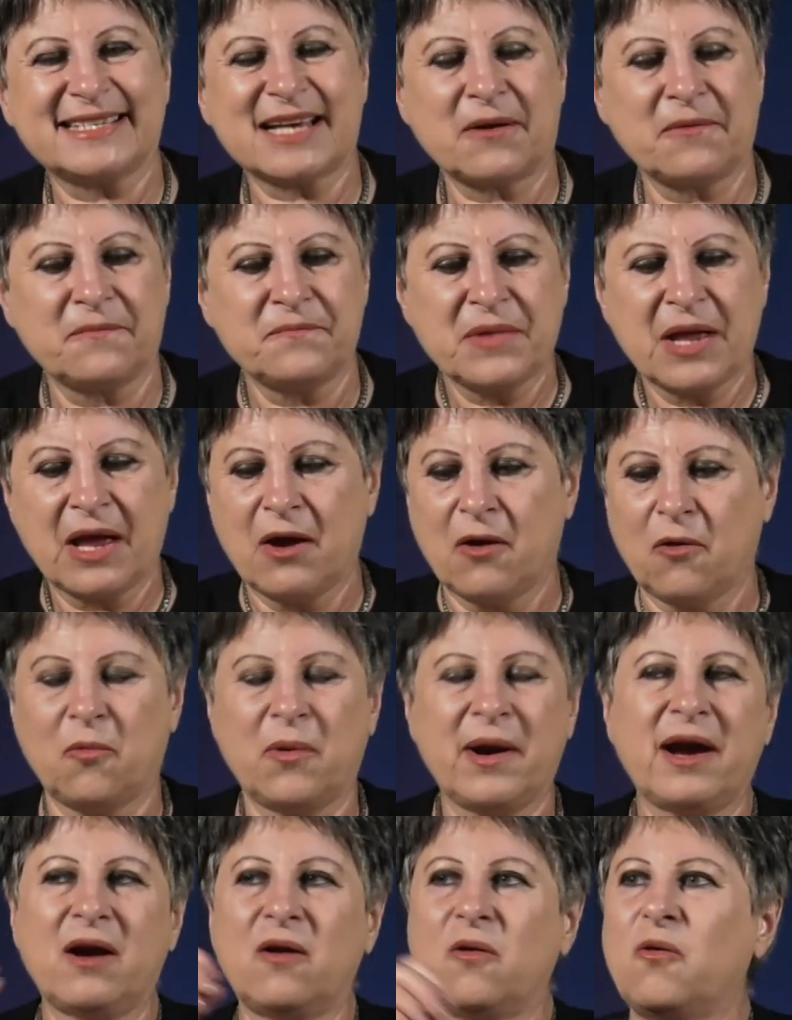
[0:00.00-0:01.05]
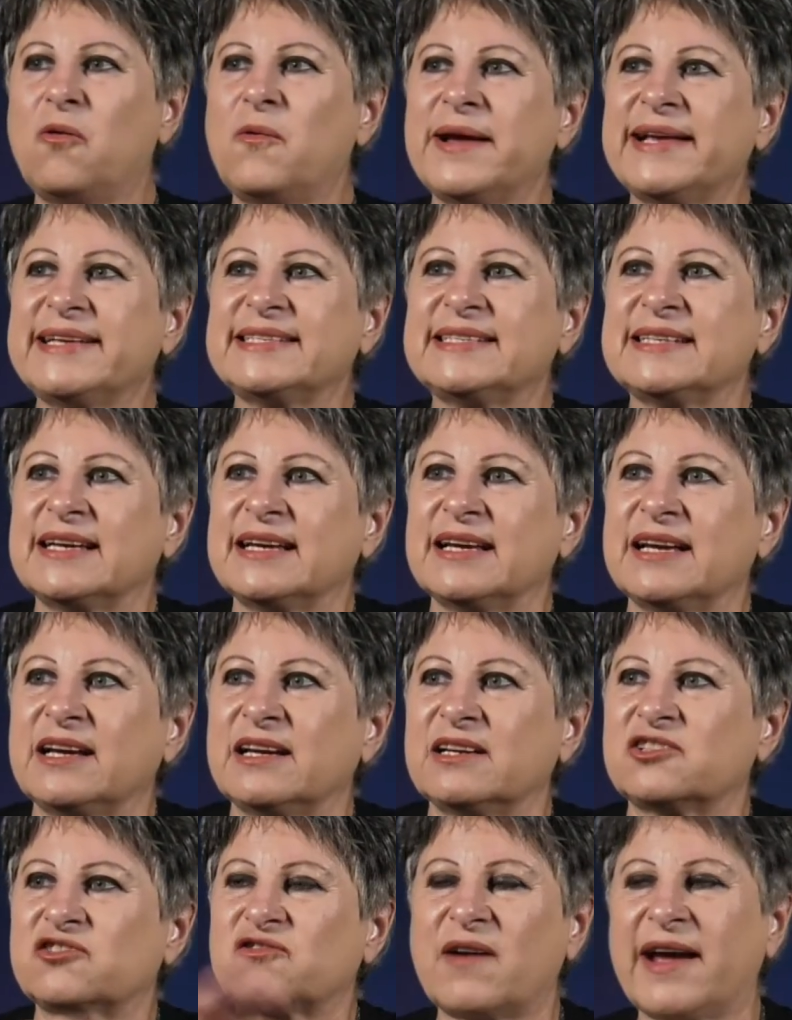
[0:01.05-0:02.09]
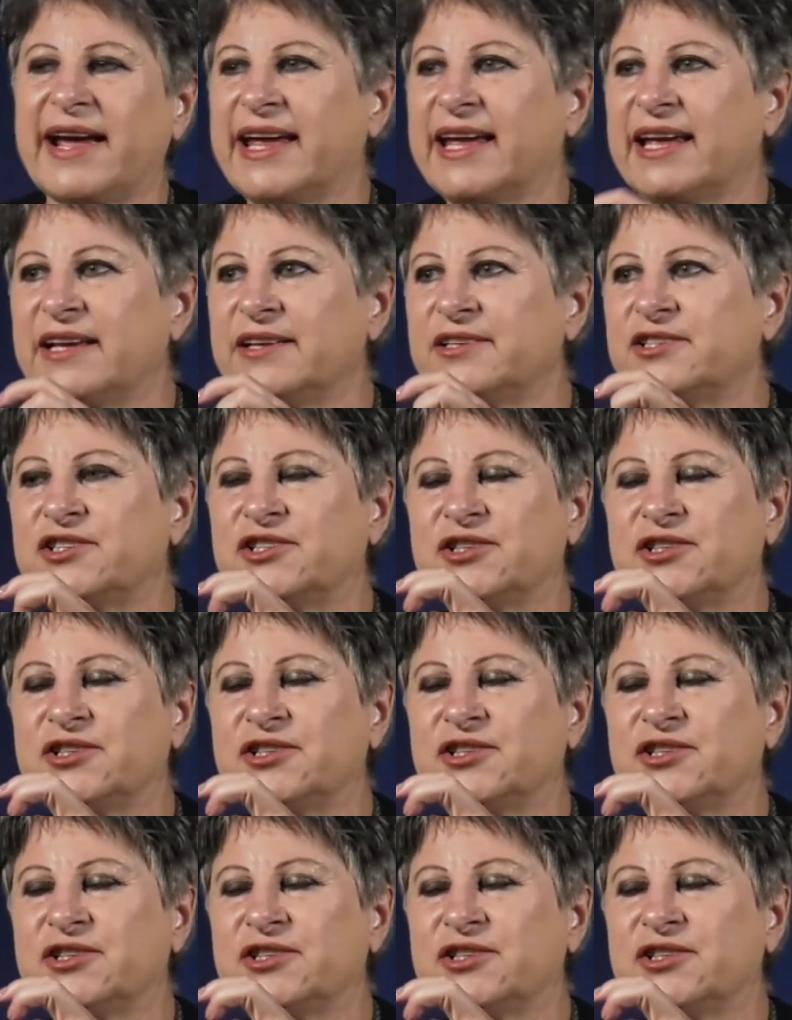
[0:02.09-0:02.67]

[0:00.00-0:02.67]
So we are always trying